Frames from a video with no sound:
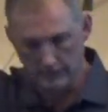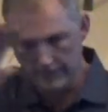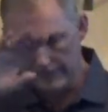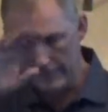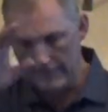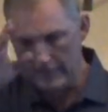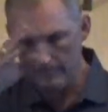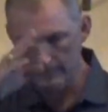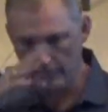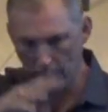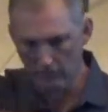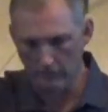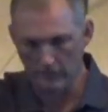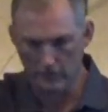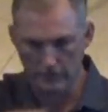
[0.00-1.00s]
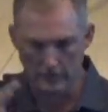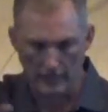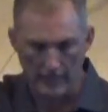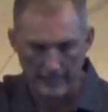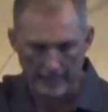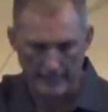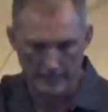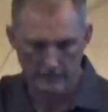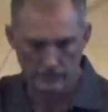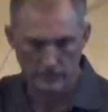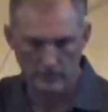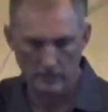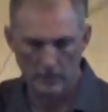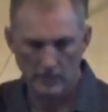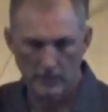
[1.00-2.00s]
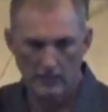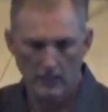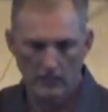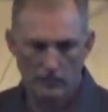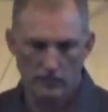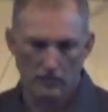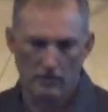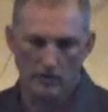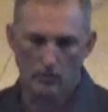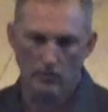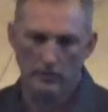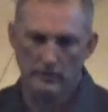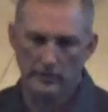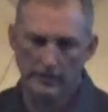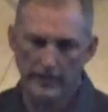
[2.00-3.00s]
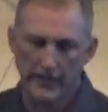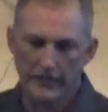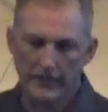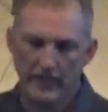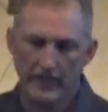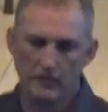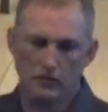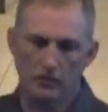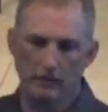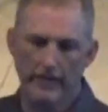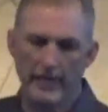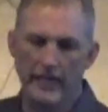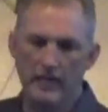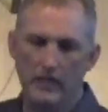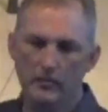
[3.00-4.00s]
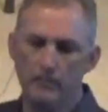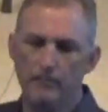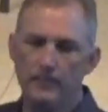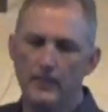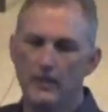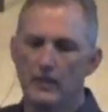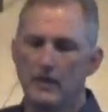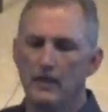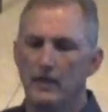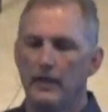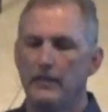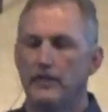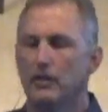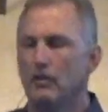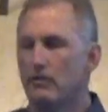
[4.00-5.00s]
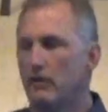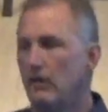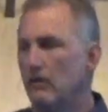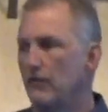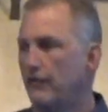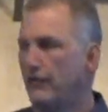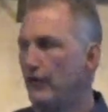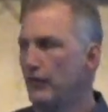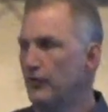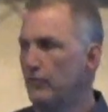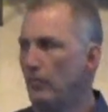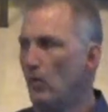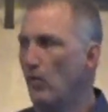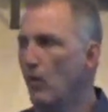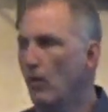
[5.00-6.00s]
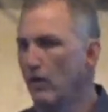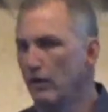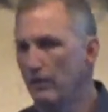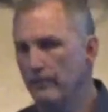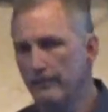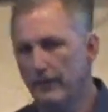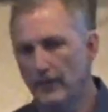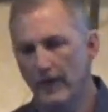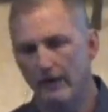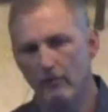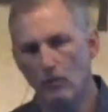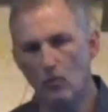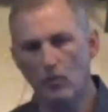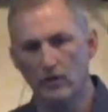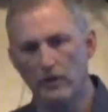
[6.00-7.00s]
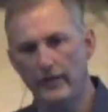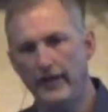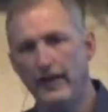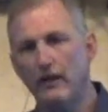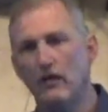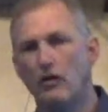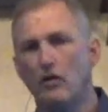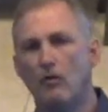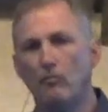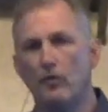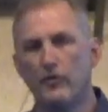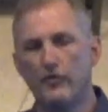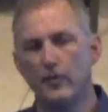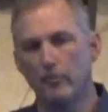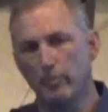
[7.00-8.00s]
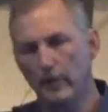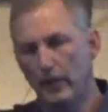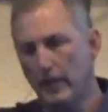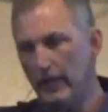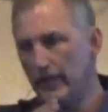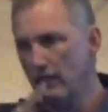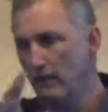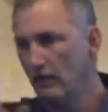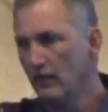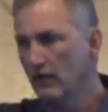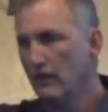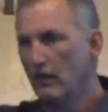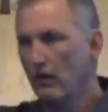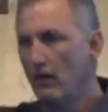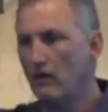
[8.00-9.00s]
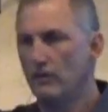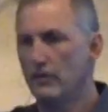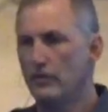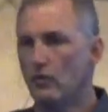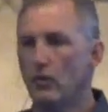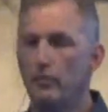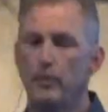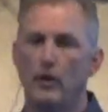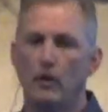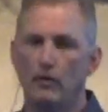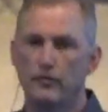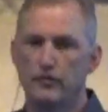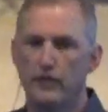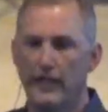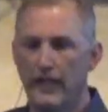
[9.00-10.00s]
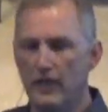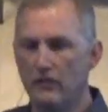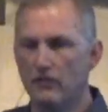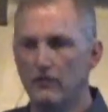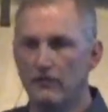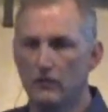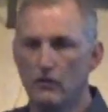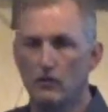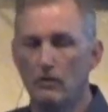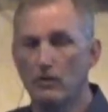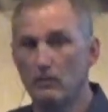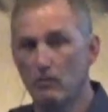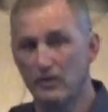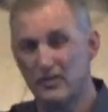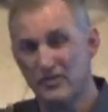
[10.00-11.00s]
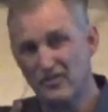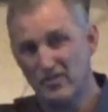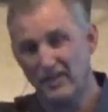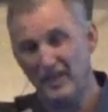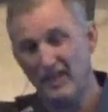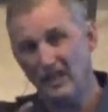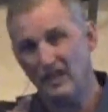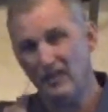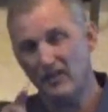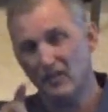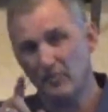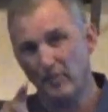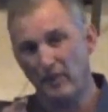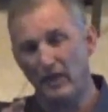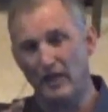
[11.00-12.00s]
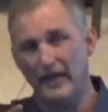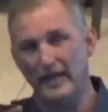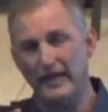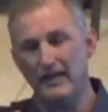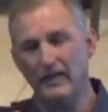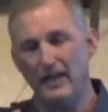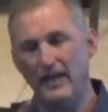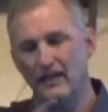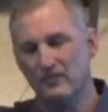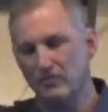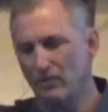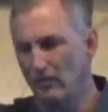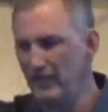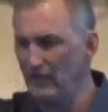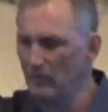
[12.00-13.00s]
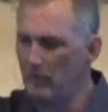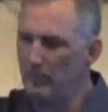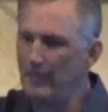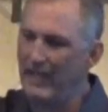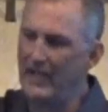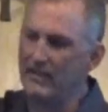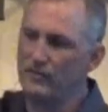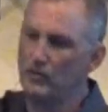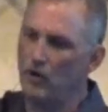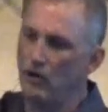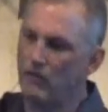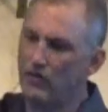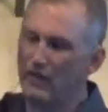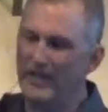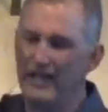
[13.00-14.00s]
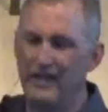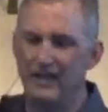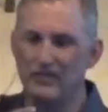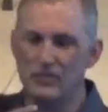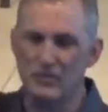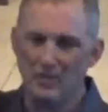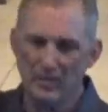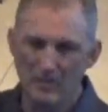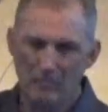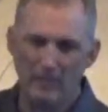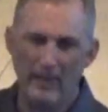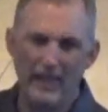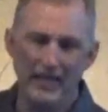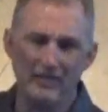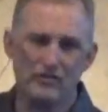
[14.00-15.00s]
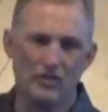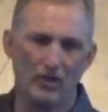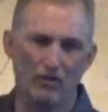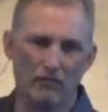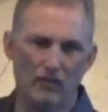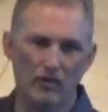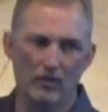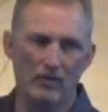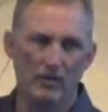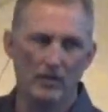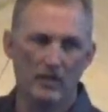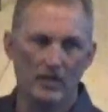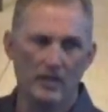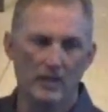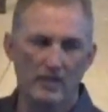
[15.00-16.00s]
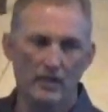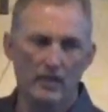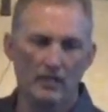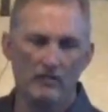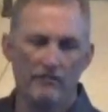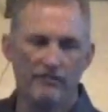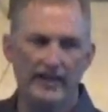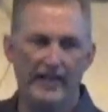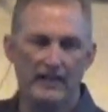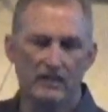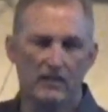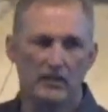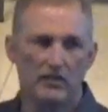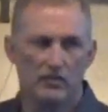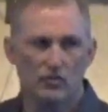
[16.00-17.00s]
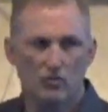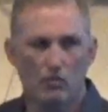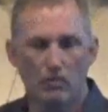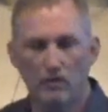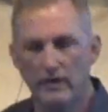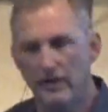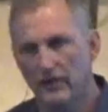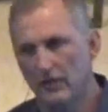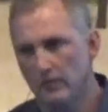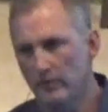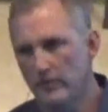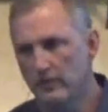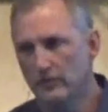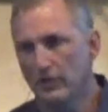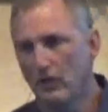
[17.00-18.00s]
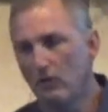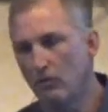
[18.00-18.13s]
on the top and on the sides, so that when the death angel came and killed all the firstborn, everyone in that home with the blood on the doorpost, the angel of the Lord would see the blood, and so he would pass over, hence Passover. In fact, this story has been